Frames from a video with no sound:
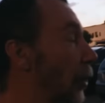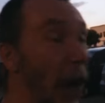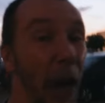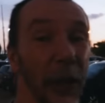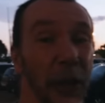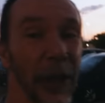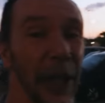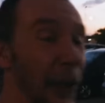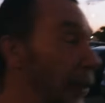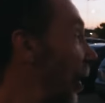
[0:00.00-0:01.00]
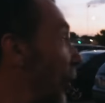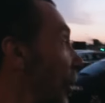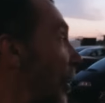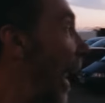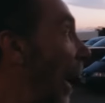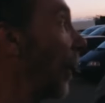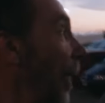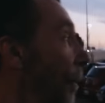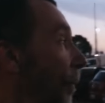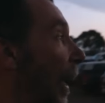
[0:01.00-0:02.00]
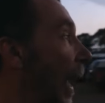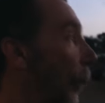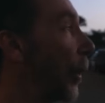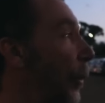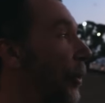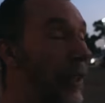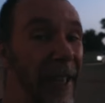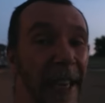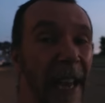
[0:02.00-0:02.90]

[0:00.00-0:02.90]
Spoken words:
dark, shitty conditions now, and we will see